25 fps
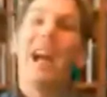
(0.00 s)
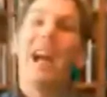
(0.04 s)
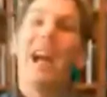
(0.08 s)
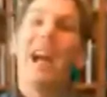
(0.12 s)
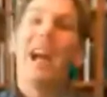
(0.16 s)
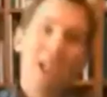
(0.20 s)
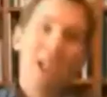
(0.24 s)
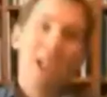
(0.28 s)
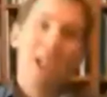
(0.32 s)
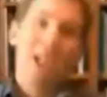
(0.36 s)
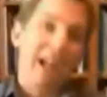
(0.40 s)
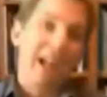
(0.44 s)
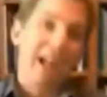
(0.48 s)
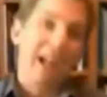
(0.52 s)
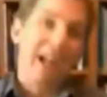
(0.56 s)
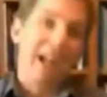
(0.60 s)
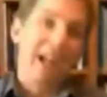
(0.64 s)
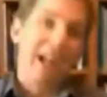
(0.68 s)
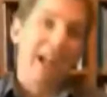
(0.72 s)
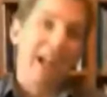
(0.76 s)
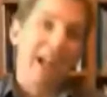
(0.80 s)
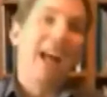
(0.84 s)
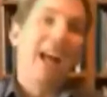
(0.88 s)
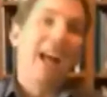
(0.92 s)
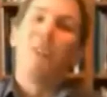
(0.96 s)
So yeah, you're
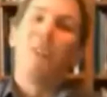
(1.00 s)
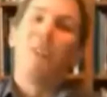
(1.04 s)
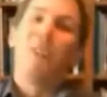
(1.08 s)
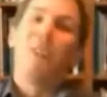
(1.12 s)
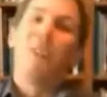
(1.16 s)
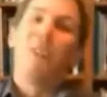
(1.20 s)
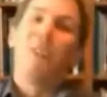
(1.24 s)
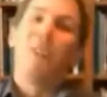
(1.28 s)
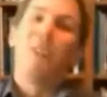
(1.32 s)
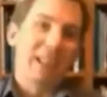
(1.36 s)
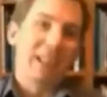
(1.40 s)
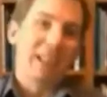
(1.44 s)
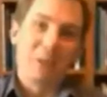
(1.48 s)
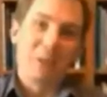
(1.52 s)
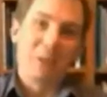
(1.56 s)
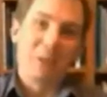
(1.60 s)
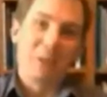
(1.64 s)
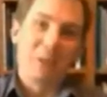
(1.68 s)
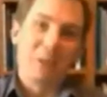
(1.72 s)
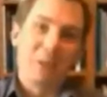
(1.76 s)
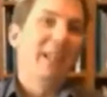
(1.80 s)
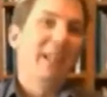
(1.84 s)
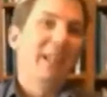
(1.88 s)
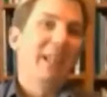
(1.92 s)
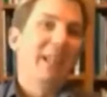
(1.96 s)
right. I love the fact that
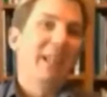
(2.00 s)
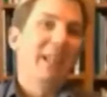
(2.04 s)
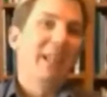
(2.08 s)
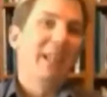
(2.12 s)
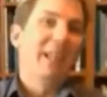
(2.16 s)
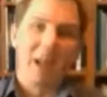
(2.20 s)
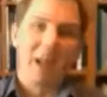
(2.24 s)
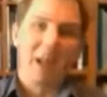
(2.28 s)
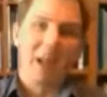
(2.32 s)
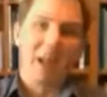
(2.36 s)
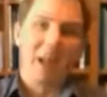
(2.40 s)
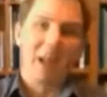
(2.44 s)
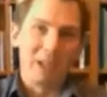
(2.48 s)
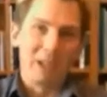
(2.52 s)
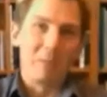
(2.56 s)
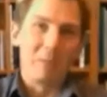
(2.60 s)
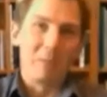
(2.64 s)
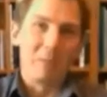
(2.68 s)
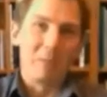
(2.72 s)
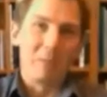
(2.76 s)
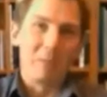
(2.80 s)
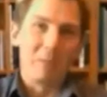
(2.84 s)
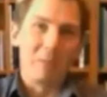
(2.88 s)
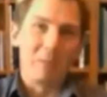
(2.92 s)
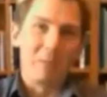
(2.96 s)
we're not in
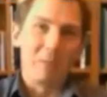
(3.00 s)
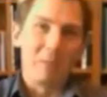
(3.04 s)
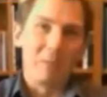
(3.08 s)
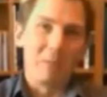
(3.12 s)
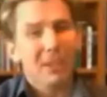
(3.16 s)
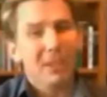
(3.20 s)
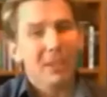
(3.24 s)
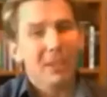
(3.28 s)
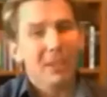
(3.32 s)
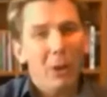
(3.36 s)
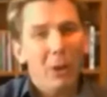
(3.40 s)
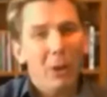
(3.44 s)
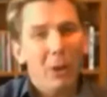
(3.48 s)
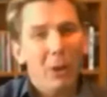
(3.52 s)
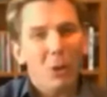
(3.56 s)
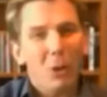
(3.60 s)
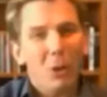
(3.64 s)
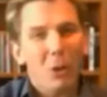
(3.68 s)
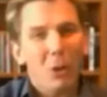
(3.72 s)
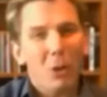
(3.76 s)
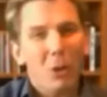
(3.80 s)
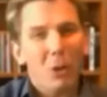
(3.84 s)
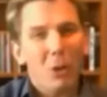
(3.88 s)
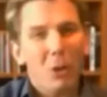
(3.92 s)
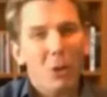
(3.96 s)
competition with people. But as far
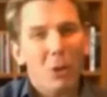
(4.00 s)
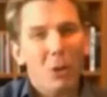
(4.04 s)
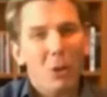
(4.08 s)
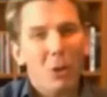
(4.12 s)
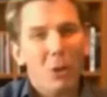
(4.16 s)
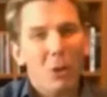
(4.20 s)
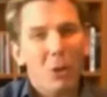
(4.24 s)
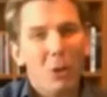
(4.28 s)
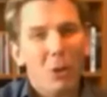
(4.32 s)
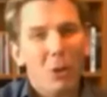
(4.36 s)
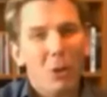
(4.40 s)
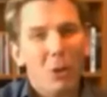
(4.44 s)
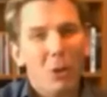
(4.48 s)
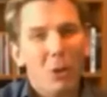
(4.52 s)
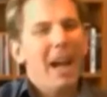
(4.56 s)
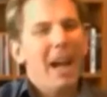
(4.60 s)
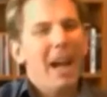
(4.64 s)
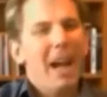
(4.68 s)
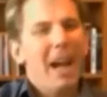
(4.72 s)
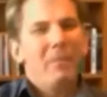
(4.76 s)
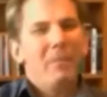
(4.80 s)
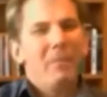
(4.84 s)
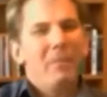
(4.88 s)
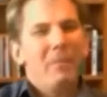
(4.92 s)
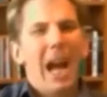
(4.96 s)
as the question,
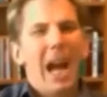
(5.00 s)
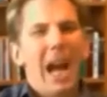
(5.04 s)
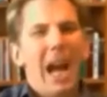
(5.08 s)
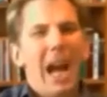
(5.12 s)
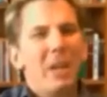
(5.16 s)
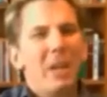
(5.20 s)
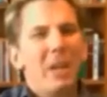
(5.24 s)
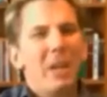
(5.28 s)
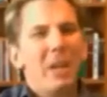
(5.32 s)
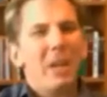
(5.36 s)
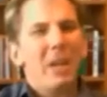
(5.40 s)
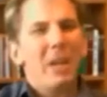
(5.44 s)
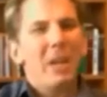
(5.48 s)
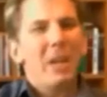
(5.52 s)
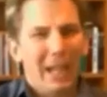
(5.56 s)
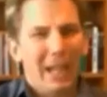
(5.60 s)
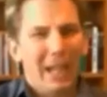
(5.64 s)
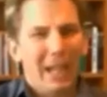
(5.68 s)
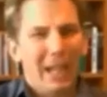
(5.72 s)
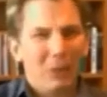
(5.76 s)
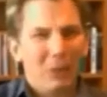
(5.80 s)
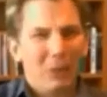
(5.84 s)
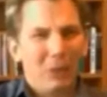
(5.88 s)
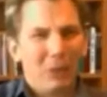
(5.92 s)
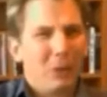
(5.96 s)
how can we make
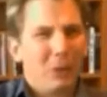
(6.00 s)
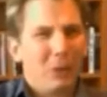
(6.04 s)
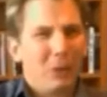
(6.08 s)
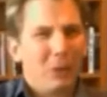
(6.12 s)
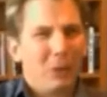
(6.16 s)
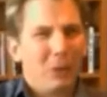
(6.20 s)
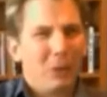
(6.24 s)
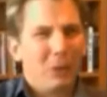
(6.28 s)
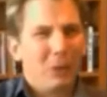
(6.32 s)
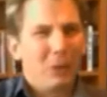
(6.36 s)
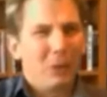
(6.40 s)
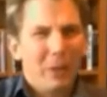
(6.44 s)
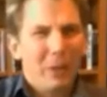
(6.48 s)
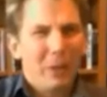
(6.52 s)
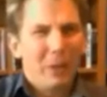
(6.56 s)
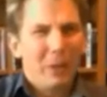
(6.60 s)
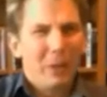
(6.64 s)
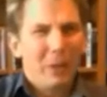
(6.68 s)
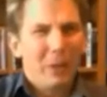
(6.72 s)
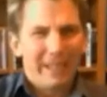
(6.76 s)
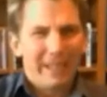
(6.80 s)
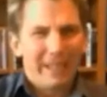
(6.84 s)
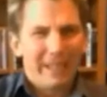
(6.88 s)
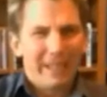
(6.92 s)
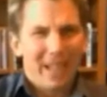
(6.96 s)
it lucrative at
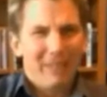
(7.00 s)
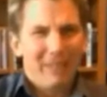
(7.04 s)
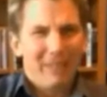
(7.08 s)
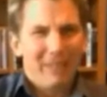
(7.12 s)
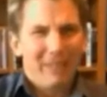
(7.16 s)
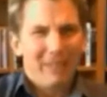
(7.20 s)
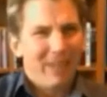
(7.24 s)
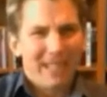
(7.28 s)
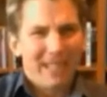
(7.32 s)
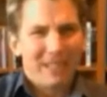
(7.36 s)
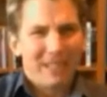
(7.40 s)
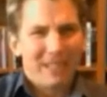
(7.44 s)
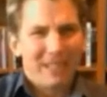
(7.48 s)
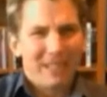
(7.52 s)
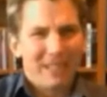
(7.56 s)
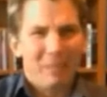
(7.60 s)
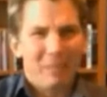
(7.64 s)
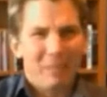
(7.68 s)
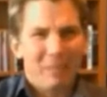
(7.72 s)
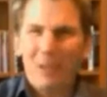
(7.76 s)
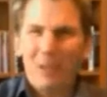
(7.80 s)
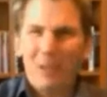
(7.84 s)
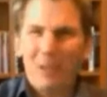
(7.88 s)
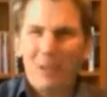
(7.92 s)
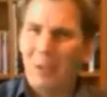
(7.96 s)

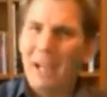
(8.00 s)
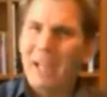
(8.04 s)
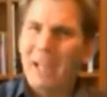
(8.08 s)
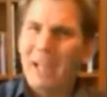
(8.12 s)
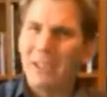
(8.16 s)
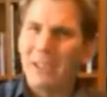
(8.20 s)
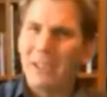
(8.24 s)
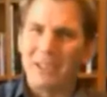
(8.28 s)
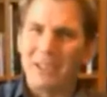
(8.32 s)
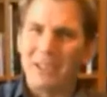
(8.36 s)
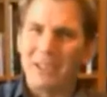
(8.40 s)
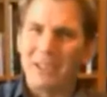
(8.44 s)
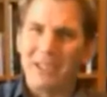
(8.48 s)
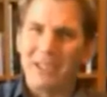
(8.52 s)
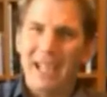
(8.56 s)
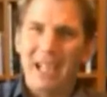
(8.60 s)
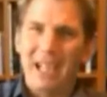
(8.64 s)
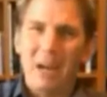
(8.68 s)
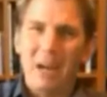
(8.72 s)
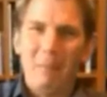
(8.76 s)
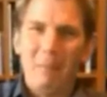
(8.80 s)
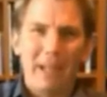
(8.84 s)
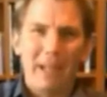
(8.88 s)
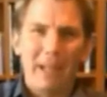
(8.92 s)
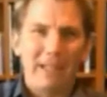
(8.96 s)
$9.95 a month? You're right. There's a
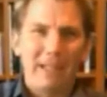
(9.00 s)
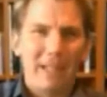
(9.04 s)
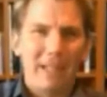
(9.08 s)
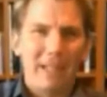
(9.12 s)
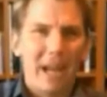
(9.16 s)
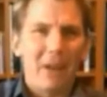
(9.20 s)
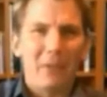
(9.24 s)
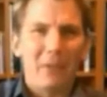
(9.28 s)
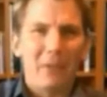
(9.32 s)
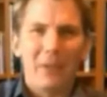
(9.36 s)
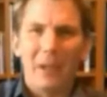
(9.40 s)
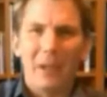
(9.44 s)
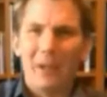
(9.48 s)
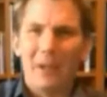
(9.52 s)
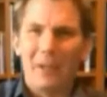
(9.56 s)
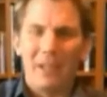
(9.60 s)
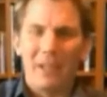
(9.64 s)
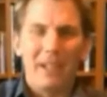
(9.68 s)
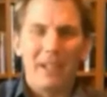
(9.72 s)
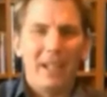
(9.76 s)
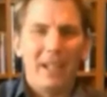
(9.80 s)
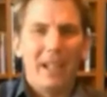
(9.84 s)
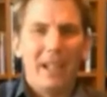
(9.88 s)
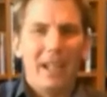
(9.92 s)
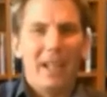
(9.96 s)
lot of companies out
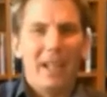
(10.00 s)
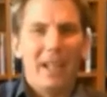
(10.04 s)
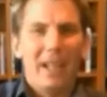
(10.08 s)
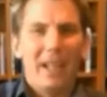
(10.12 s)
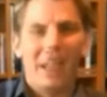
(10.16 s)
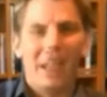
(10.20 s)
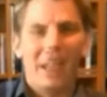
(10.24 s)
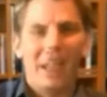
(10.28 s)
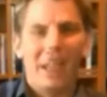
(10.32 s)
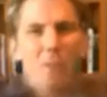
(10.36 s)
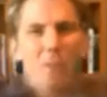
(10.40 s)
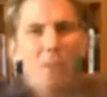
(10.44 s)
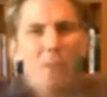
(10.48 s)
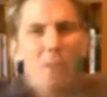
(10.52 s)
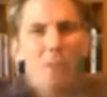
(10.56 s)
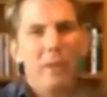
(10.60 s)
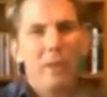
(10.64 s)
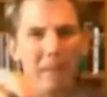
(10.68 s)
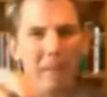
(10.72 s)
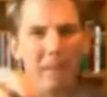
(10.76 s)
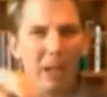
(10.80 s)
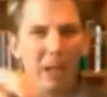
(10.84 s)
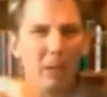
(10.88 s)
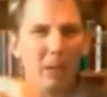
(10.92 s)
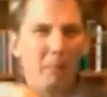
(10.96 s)
there that they're working
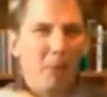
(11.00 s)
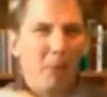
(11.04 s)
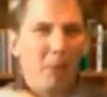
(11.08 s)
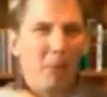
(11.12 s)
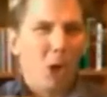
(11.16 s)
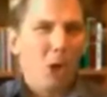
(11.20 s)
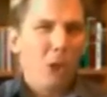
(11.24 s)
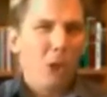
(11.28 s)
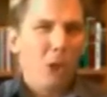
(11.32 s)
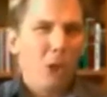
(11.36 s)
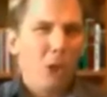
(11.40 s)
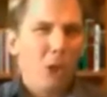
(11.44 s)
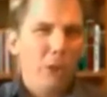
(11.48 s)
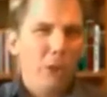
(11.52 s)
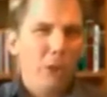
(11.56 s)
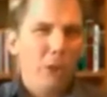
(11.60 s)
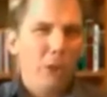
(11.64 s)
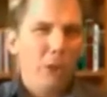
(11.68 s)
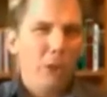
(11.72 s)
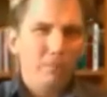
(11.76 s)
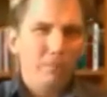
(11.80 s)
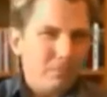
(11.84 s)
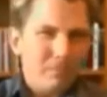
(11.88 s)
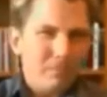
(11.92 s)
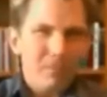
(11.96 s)
with a bigger
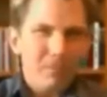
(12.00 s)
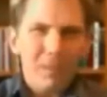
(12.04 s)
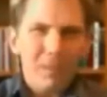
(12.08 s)
margin.